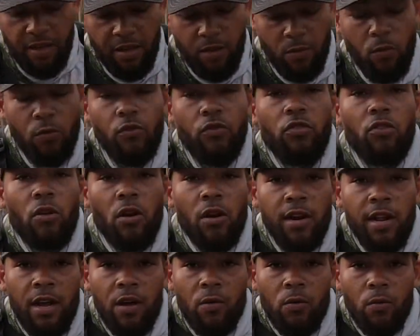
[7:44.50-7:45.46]
We'll start
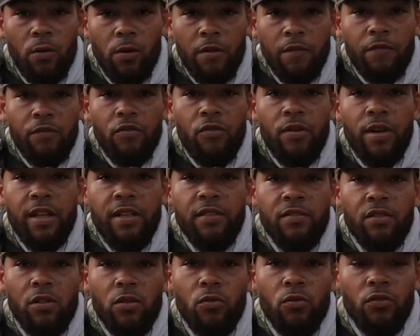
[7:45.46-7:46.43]
out with
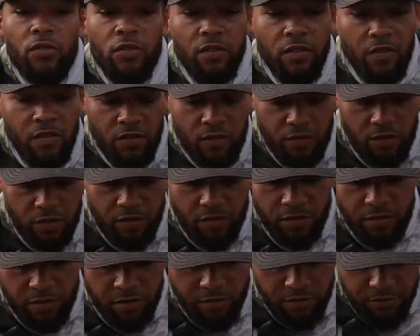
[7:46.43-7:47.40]
translucence.
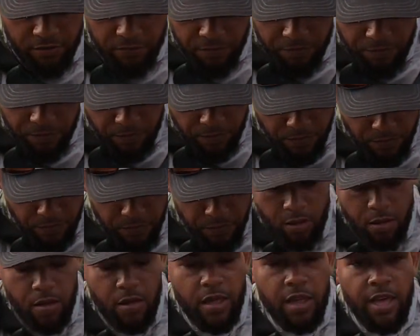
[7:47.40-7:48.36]

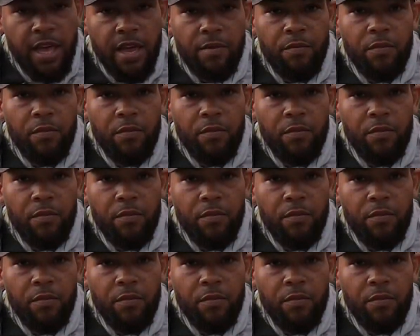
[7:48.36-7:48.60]
Again,